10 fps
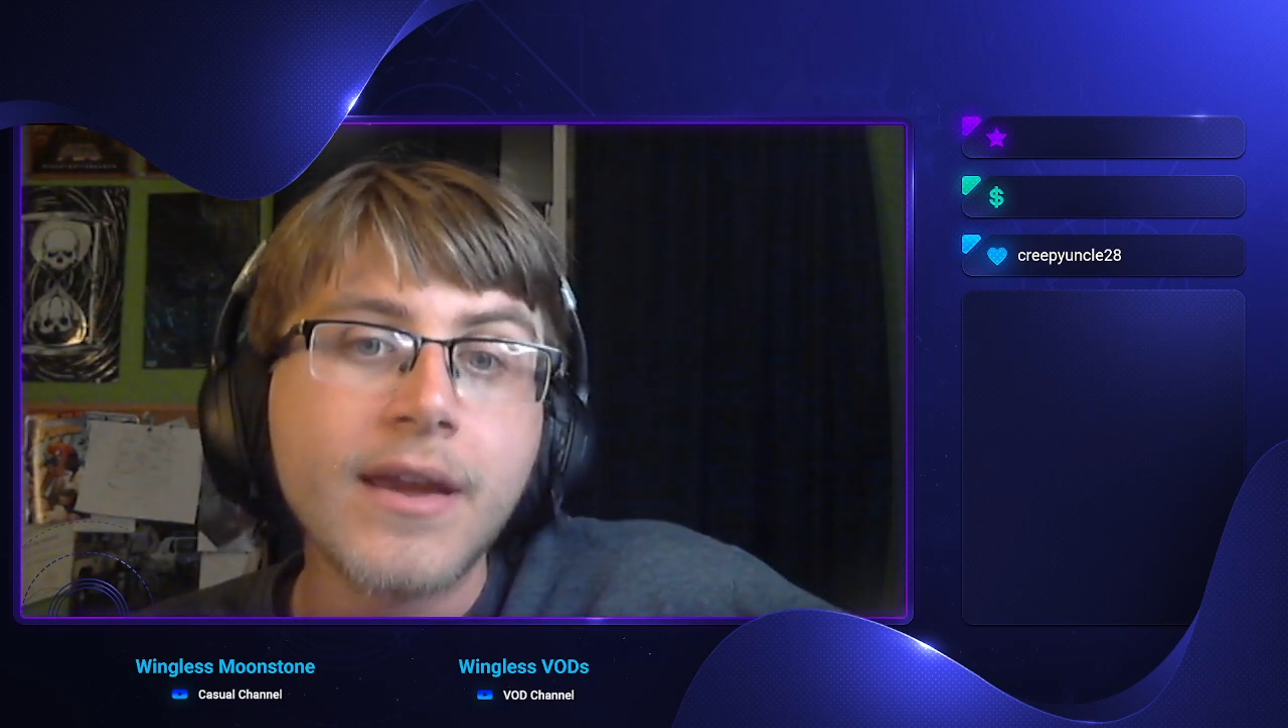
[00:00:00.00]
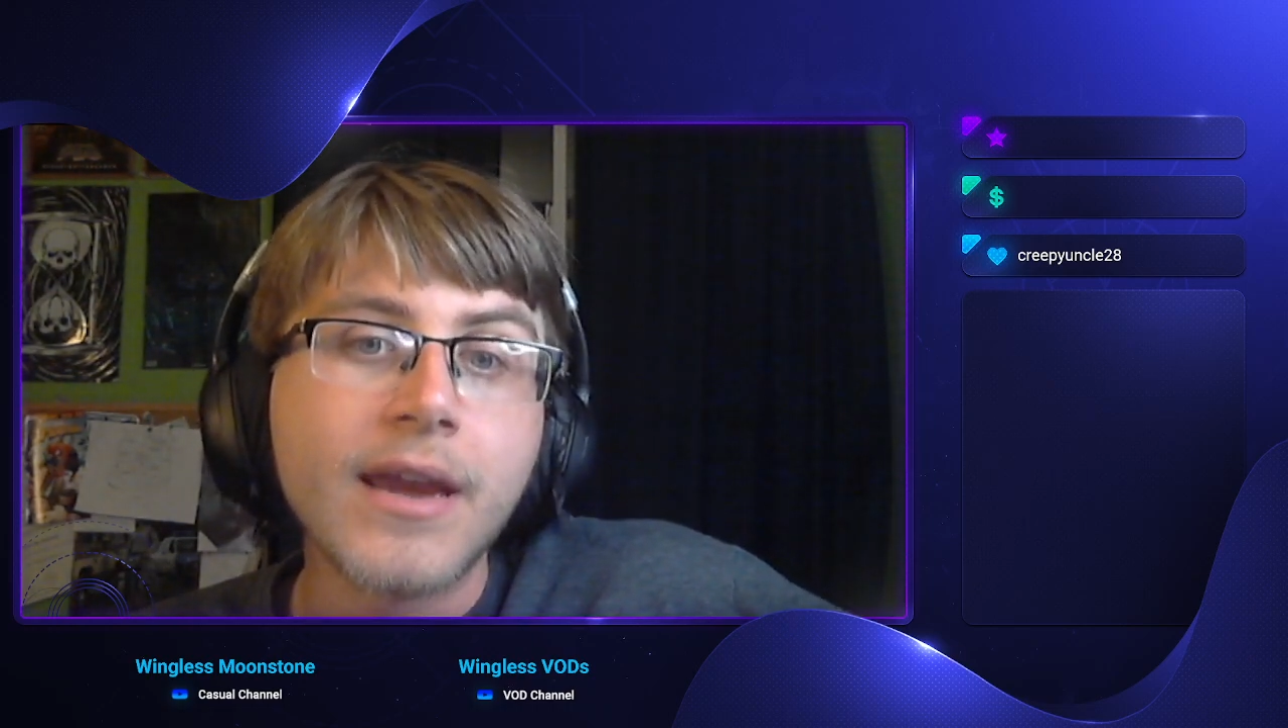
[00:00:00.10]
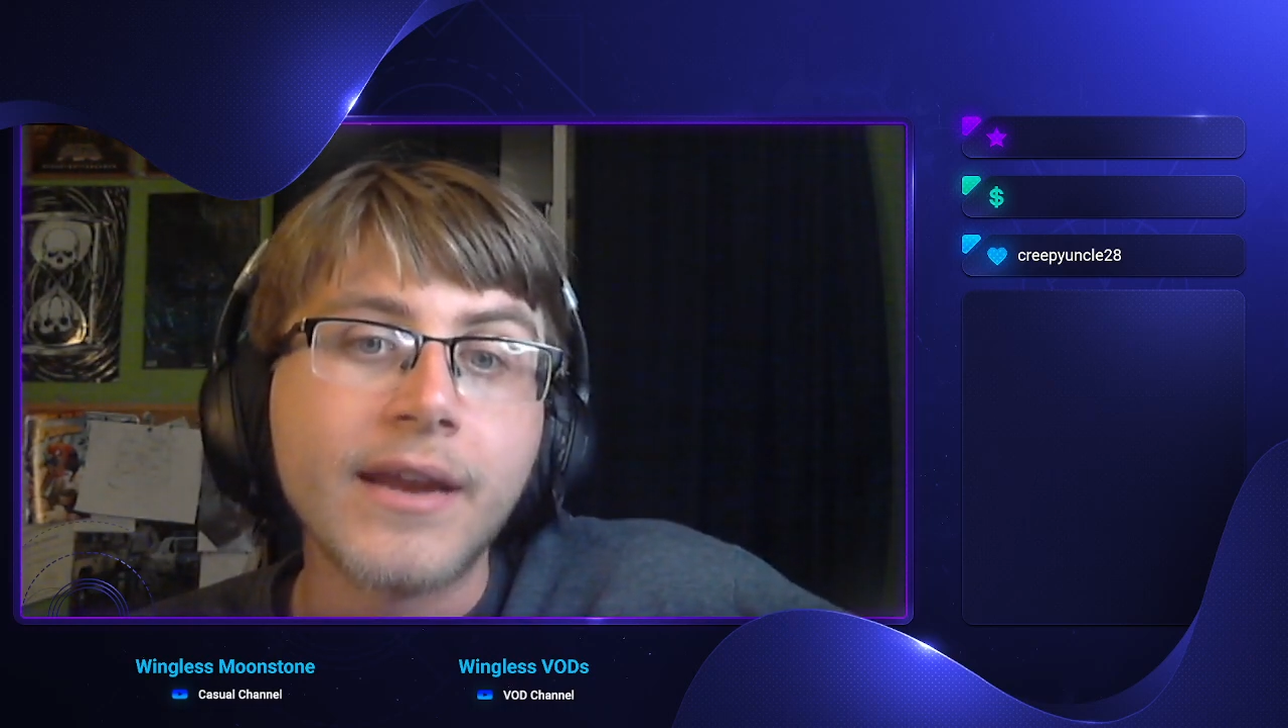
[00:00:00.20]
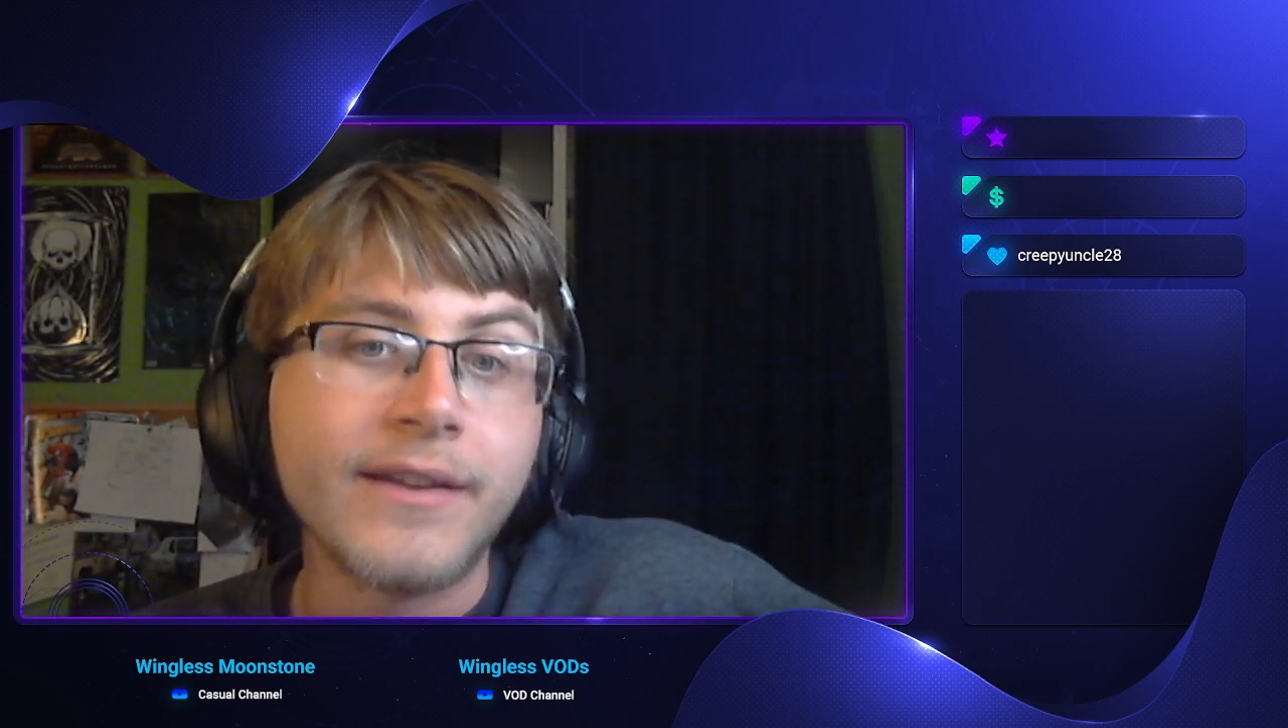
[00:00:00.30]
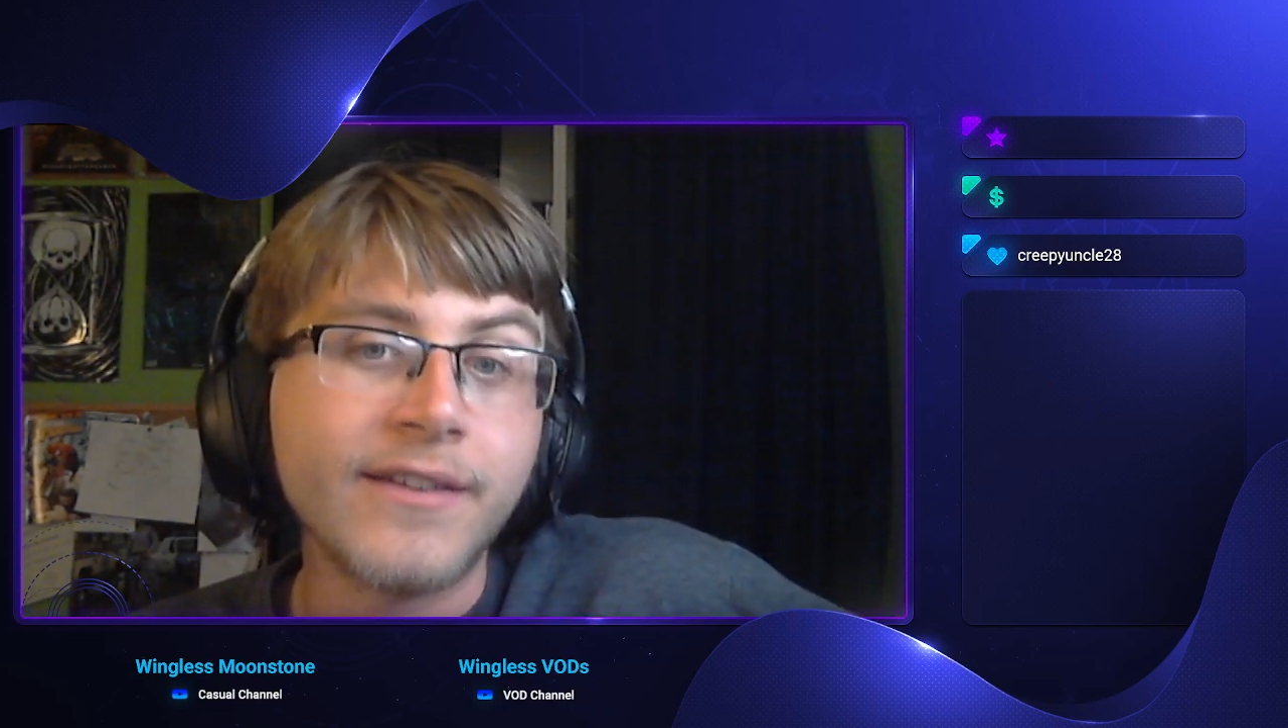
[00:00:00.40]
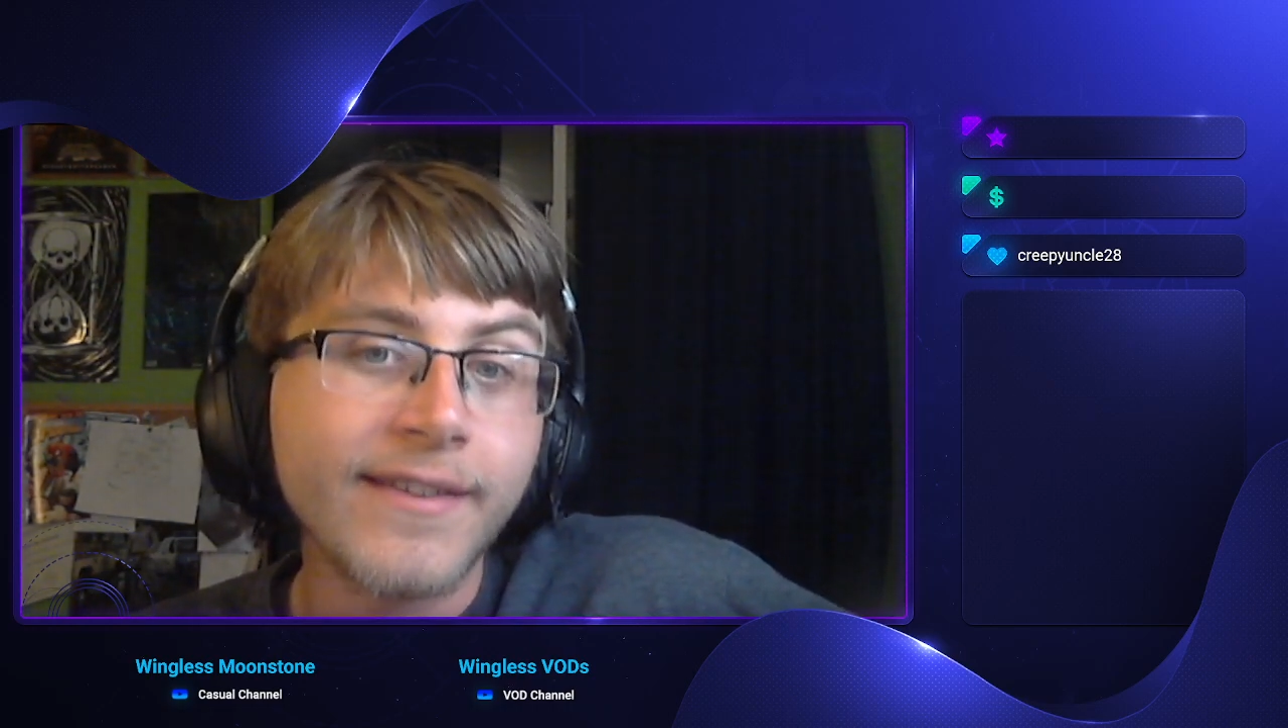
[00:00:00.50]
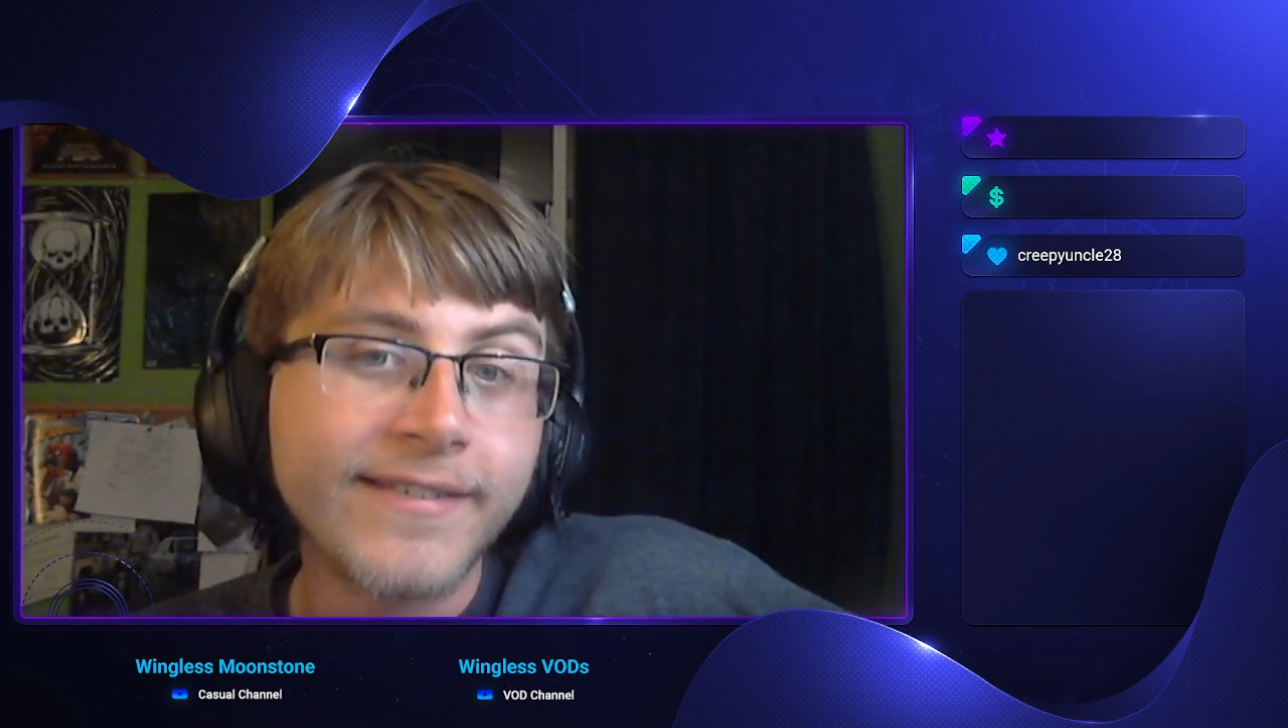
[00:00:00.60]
and I did the